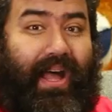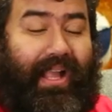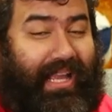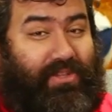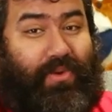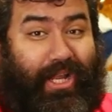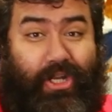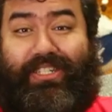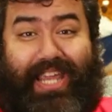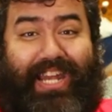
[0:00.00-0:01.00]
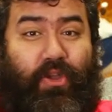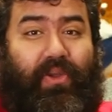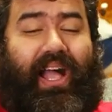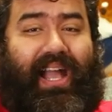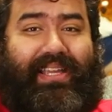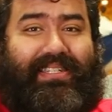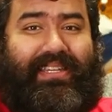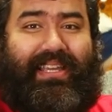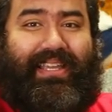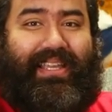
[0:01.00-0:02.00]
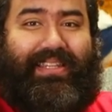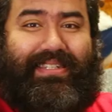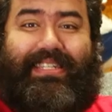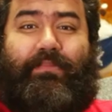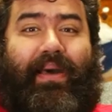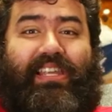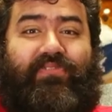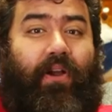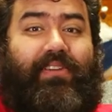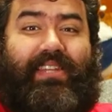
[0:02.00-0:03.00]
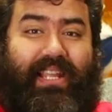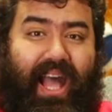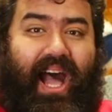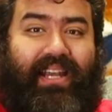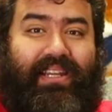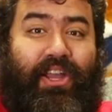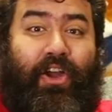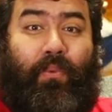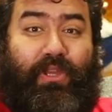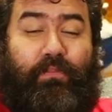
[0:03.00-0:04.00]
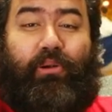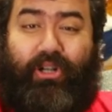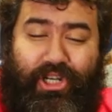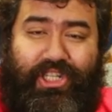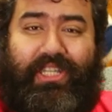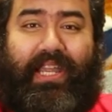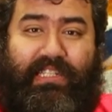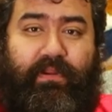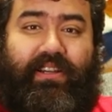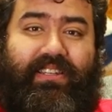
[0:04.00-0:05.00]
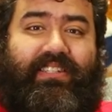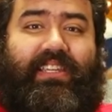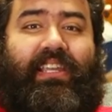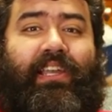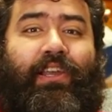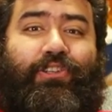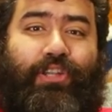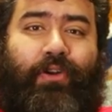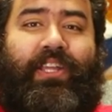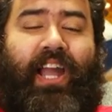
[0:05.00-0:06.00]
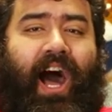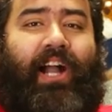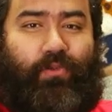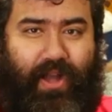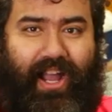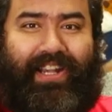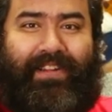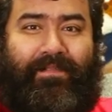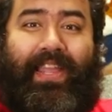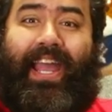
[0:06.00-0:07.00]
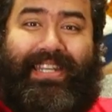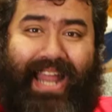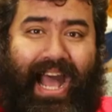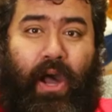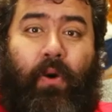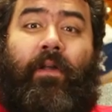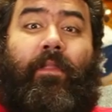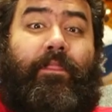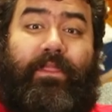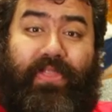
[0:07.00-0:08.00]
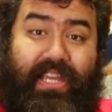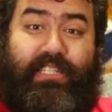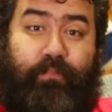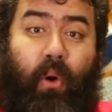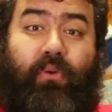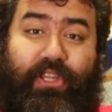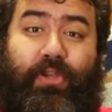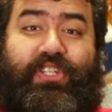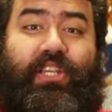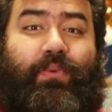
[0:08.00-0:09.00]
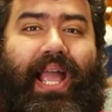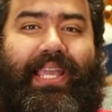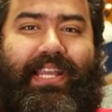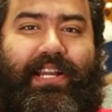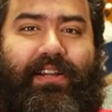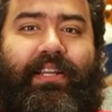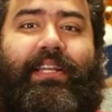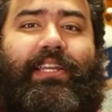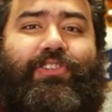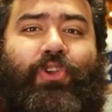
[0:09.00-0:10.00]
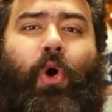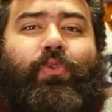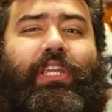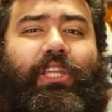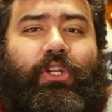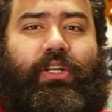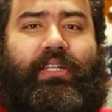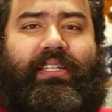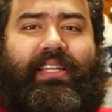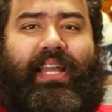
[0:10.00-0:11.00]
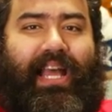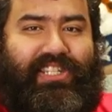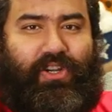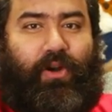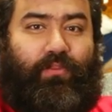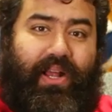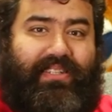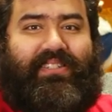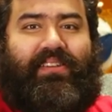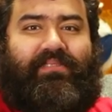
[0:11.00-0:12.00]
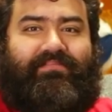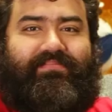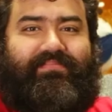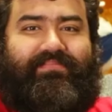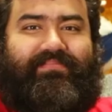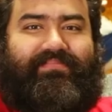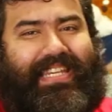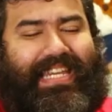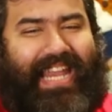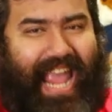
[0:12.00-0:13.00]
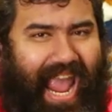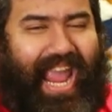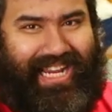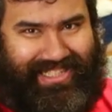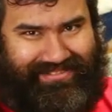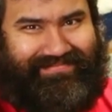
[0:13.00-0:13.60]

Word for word: I guess what I could say to you guys is this is about as far as I got with personally experiencing Tony Hawk Ride. And now, this board that you see right here is only good as an armrest. Yay.